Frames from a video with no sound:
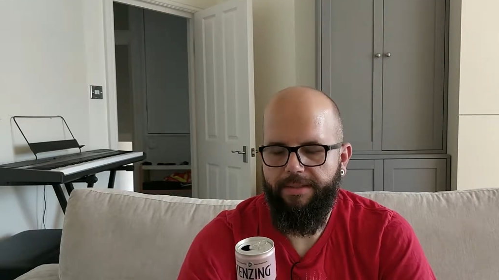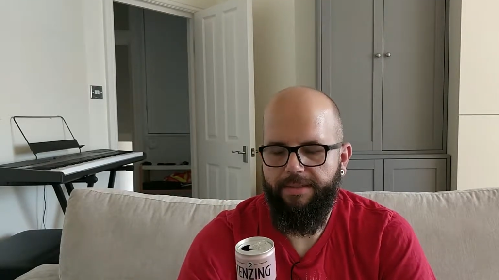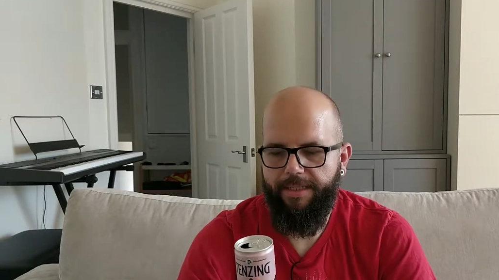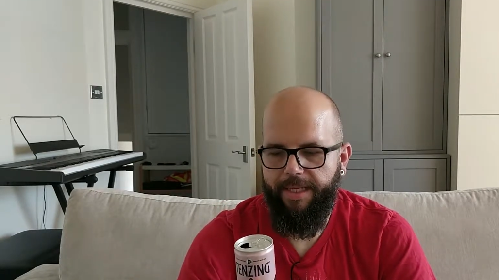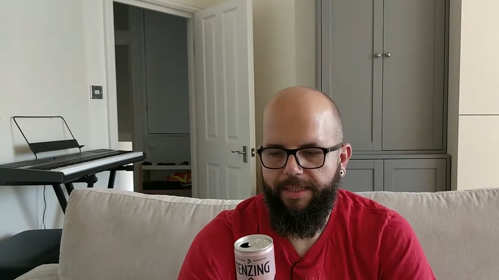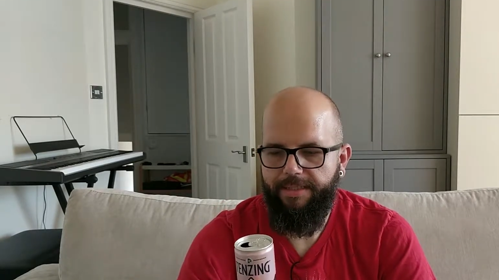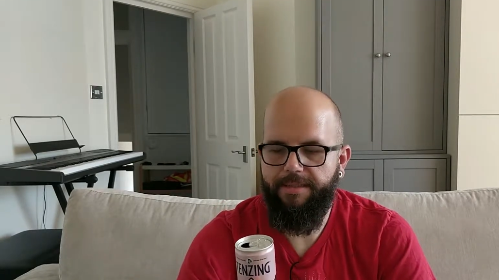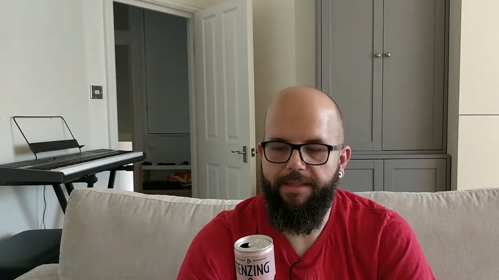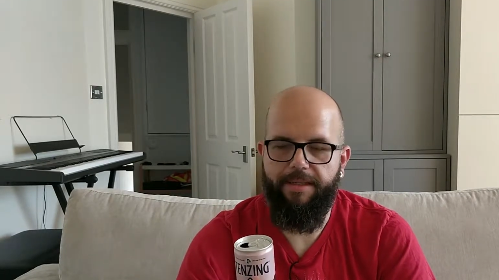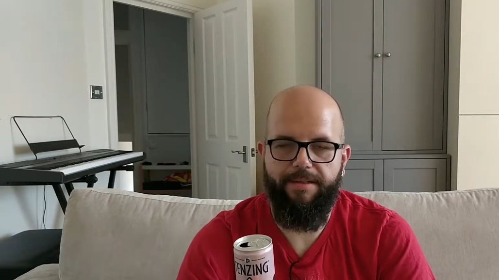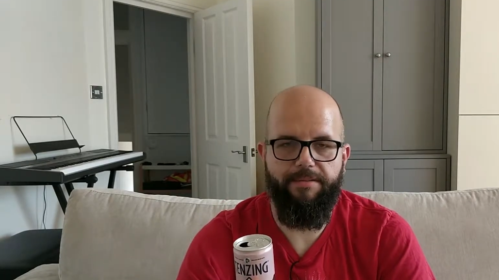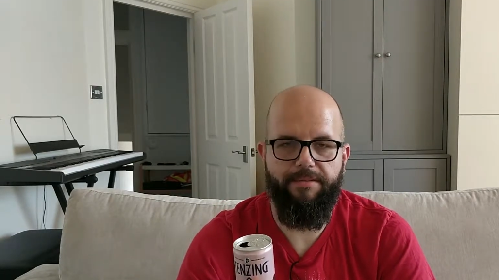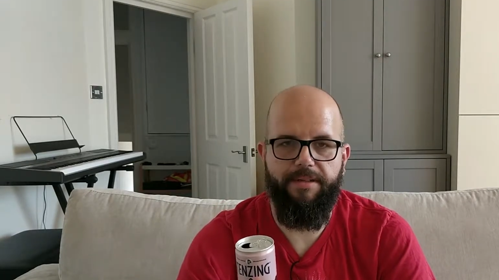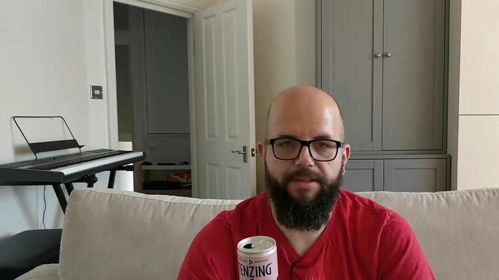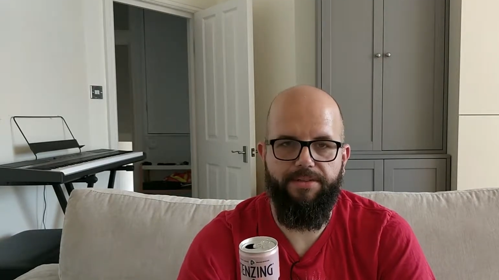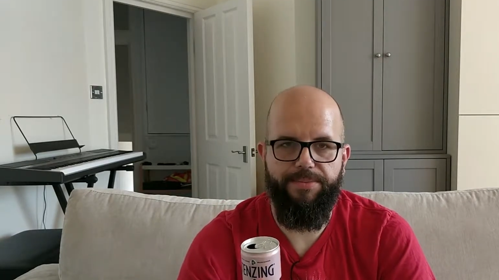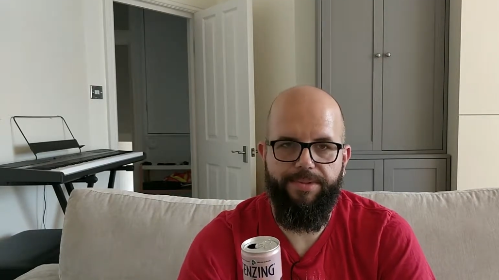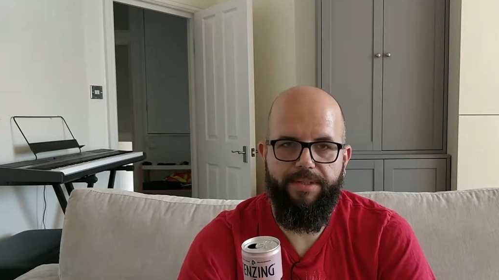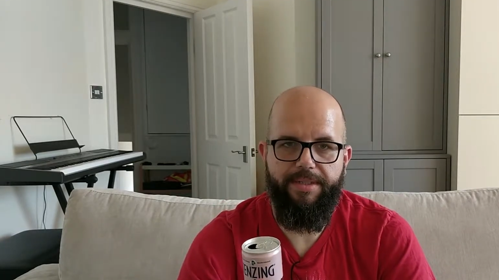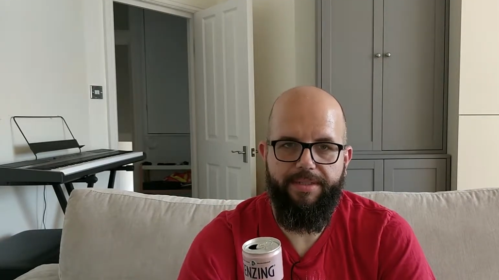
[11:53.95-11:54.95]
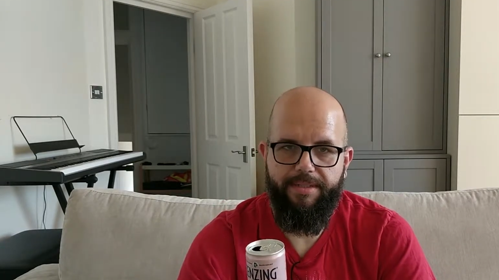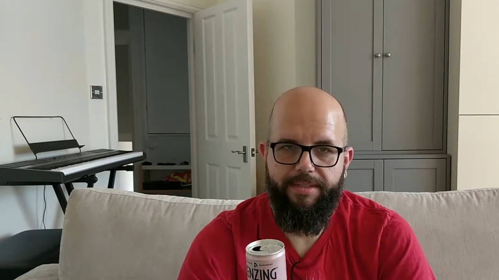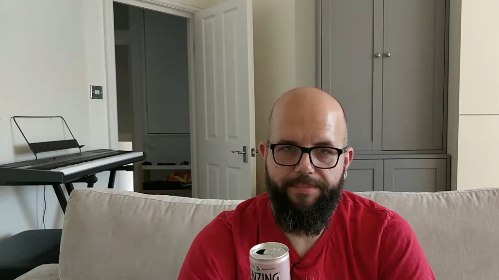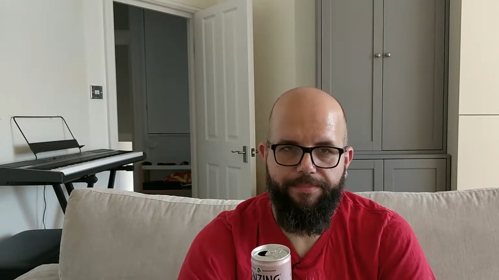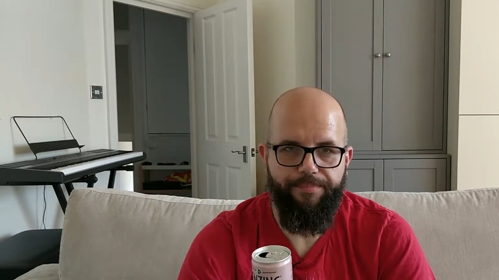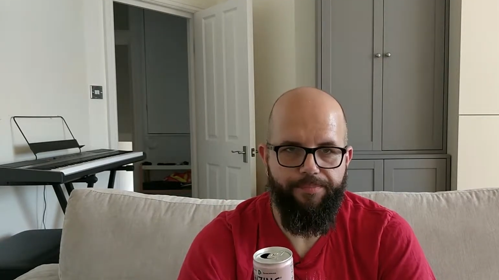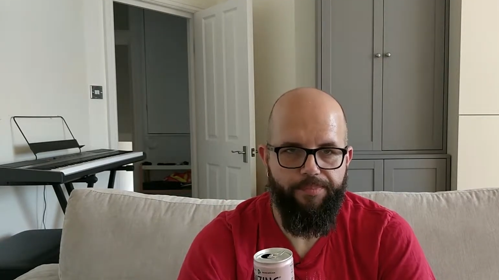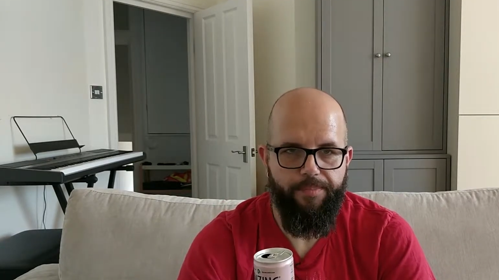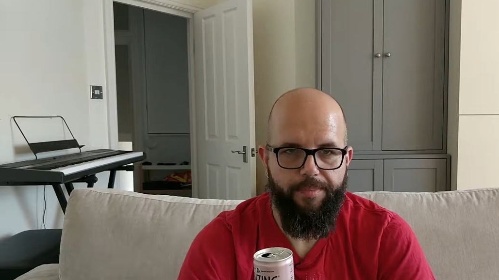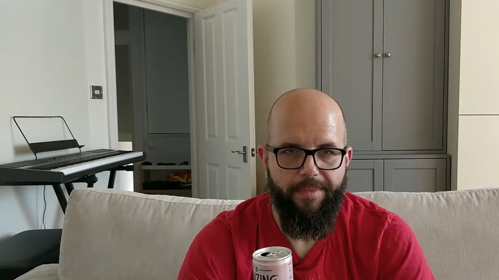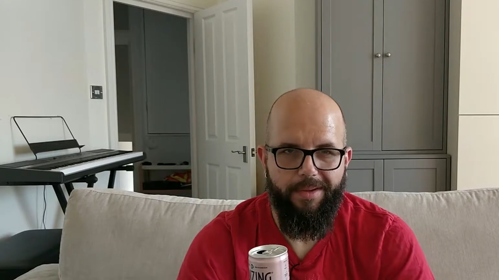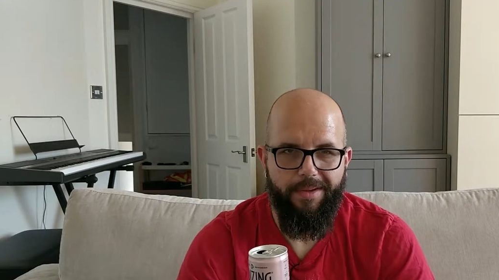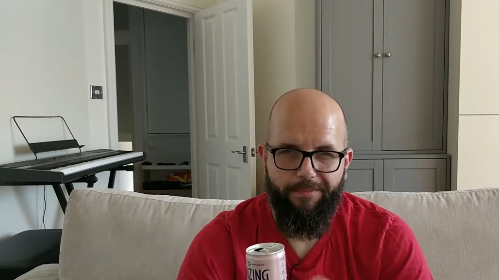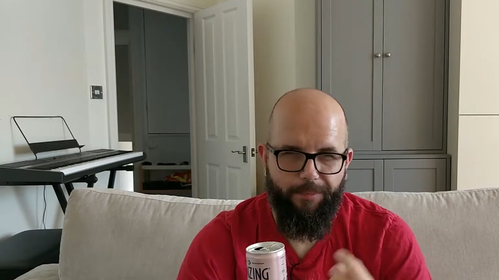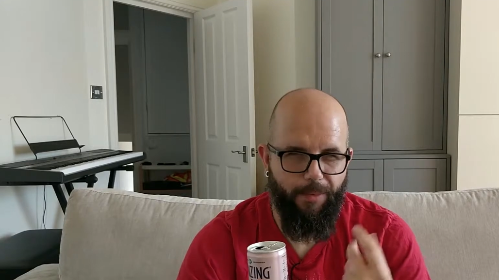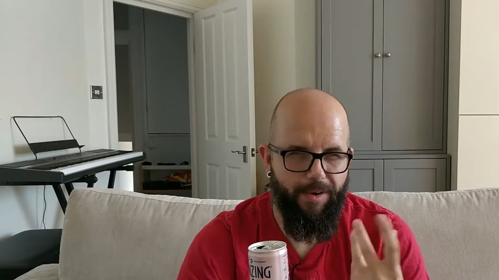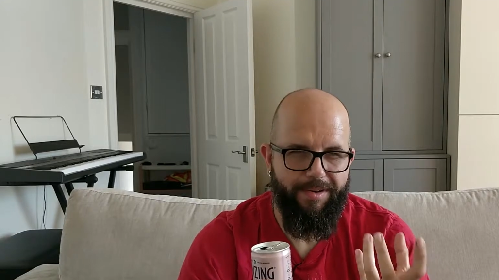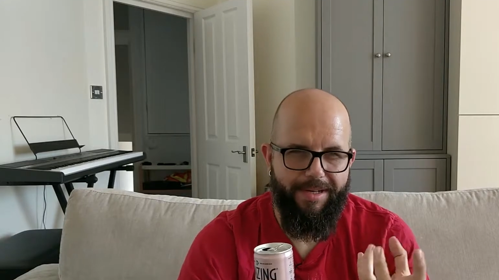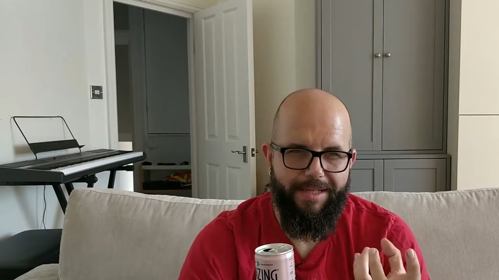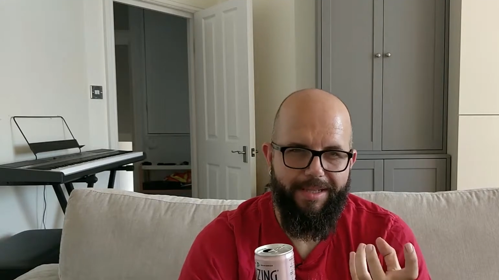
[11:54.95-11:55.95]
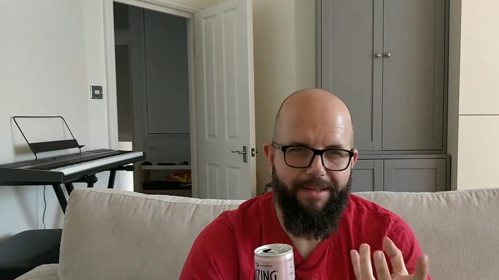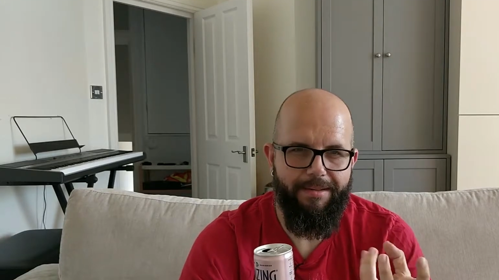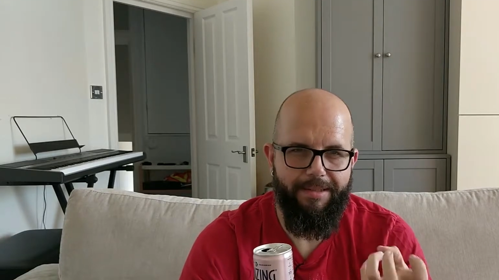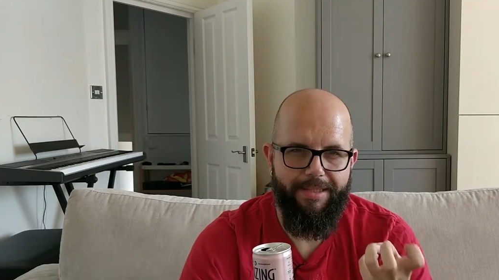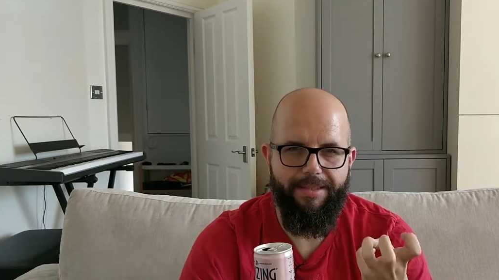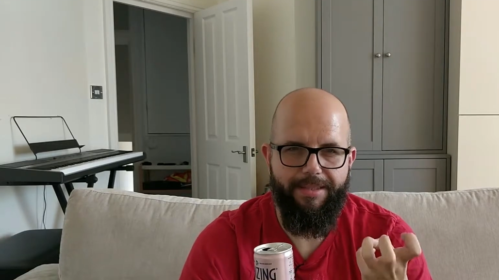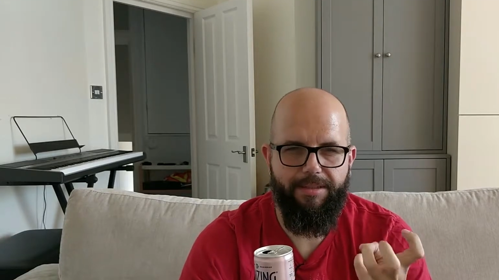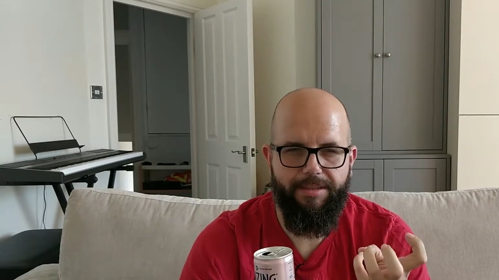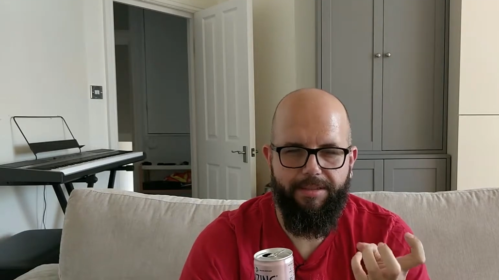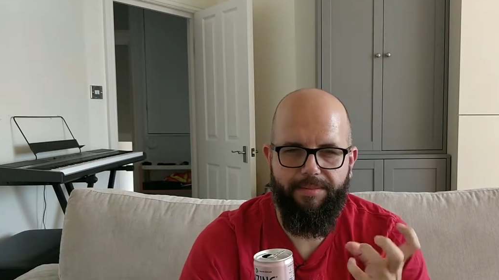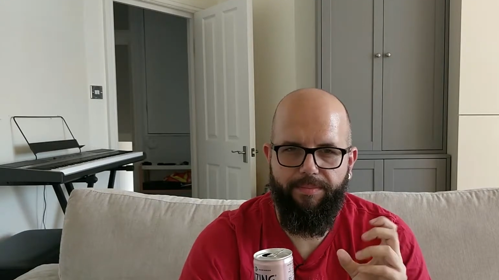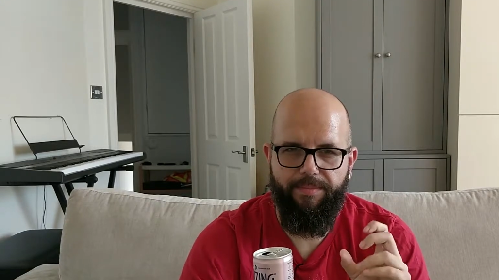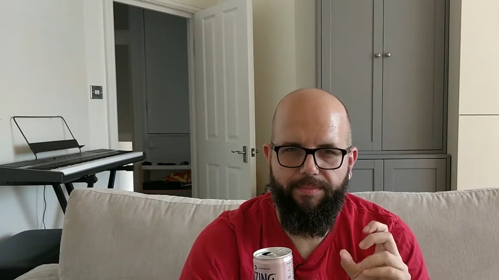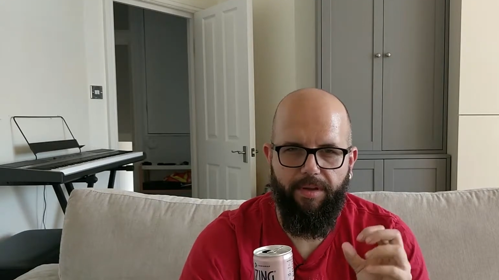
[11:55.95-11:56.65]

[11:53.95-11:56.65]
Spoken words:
Tastes like raspberries. Very light,